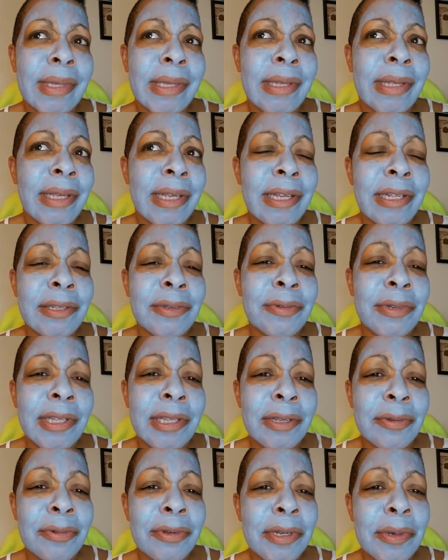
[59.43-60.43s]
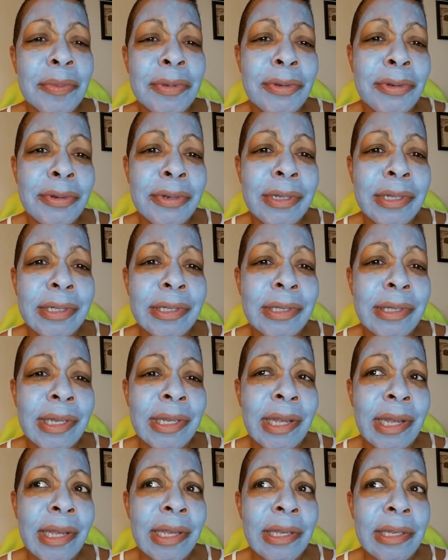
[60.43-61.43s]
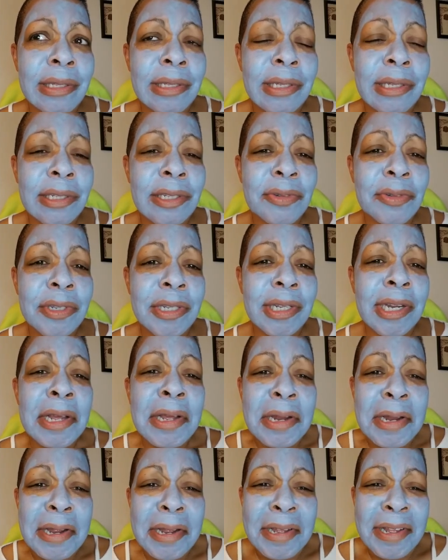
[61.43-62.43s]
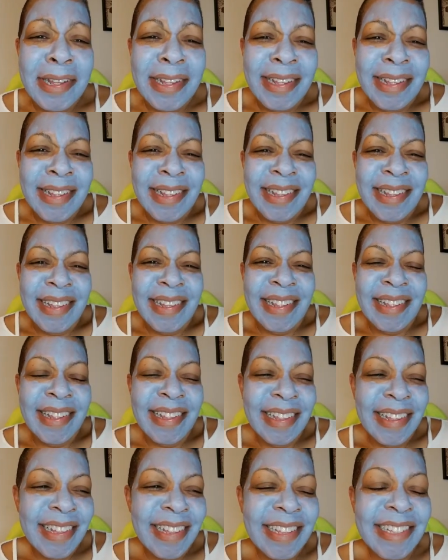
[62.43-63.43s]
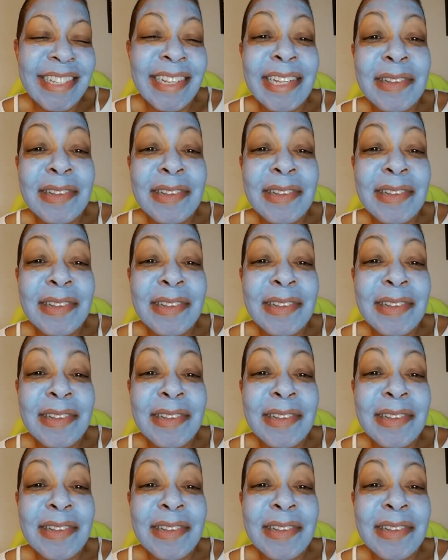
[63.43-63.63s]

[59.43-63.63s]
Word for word: can't do anything on the computer because I can't see the screen. So